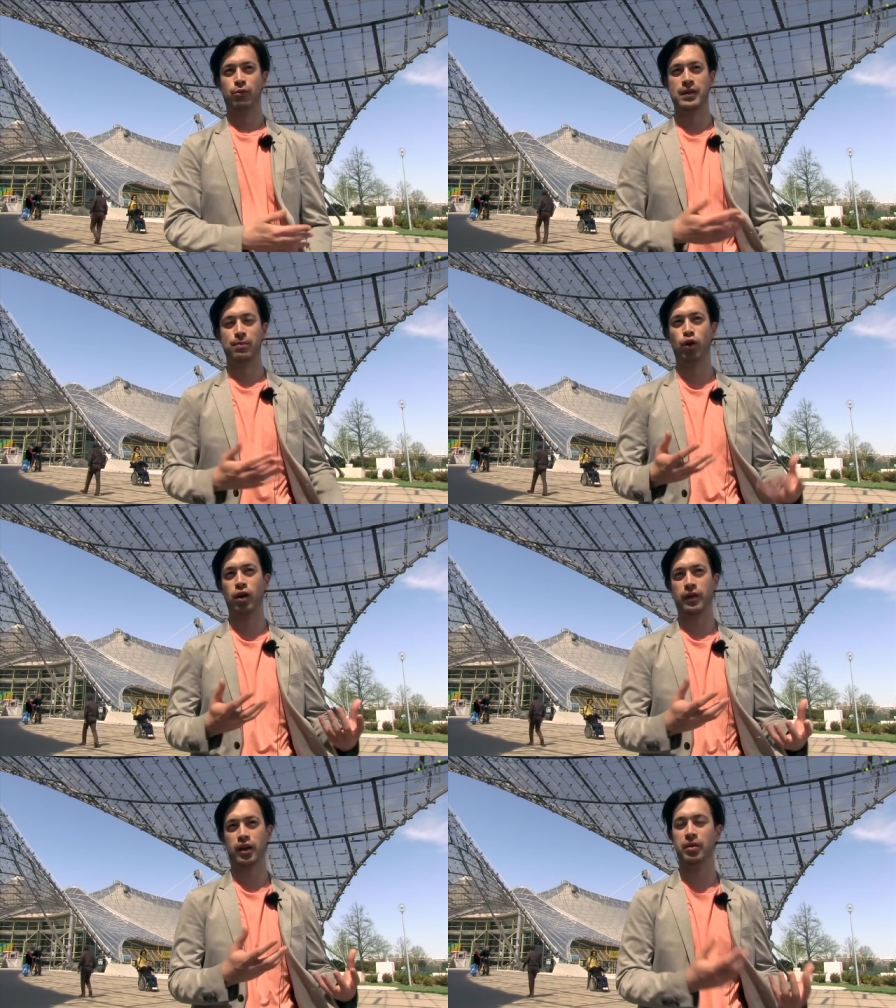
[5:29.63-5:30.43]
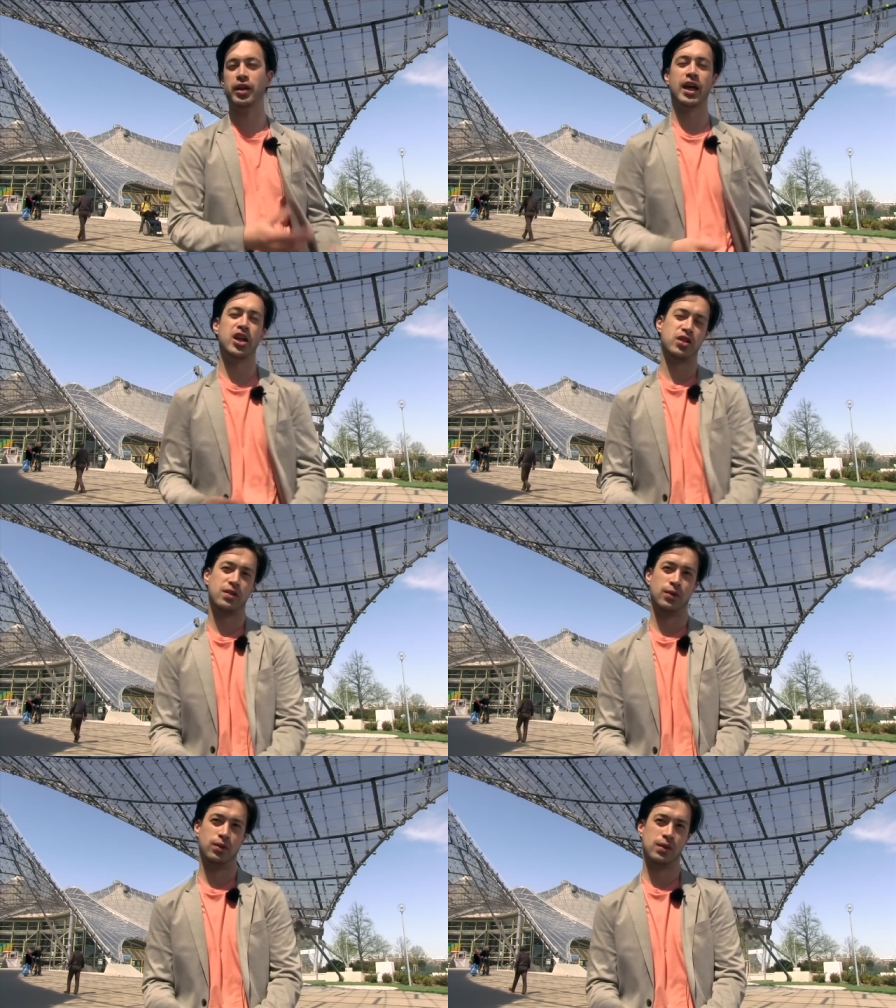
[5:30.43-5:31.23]
was more of a
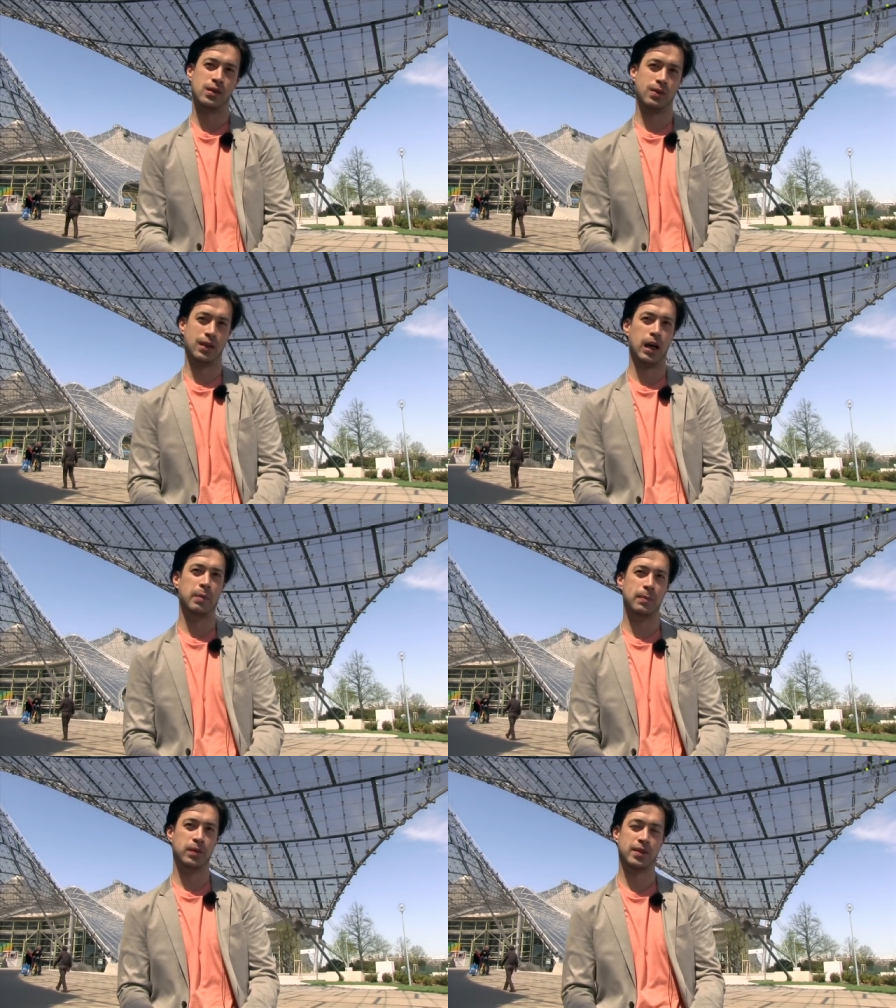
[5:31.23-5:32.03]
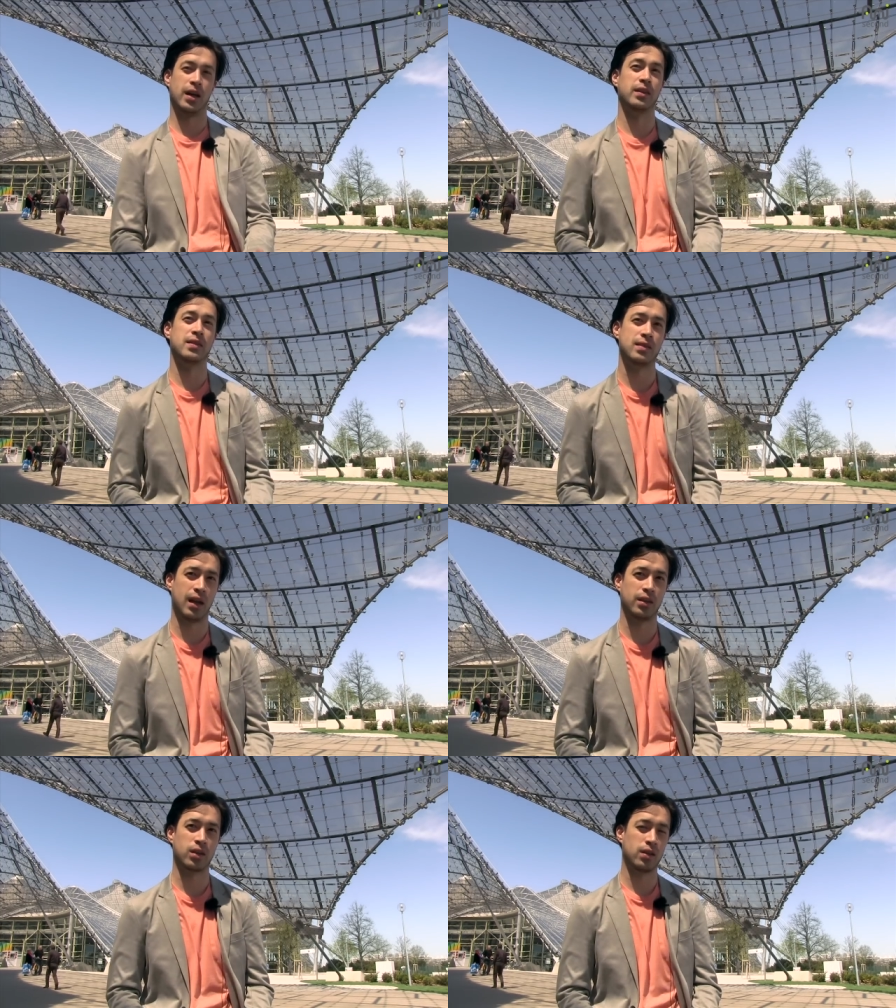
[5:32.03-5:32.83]
communication tool to allow people to
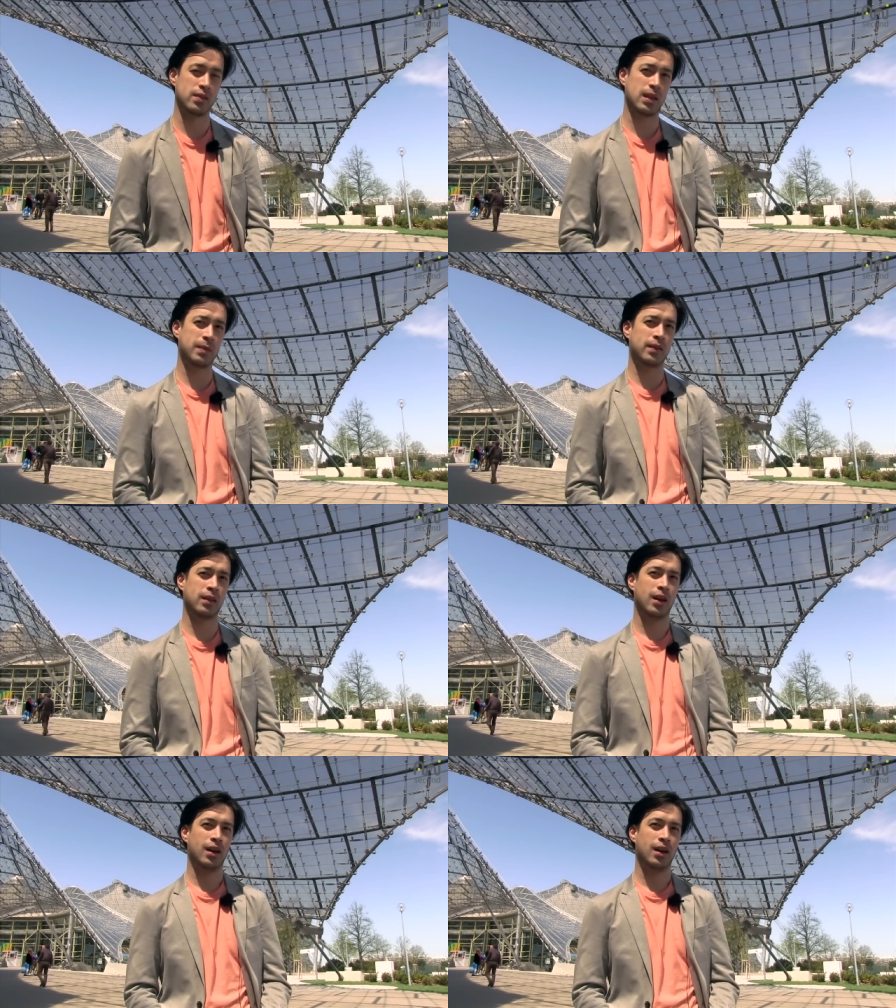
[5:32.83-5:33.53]
understand the concepts.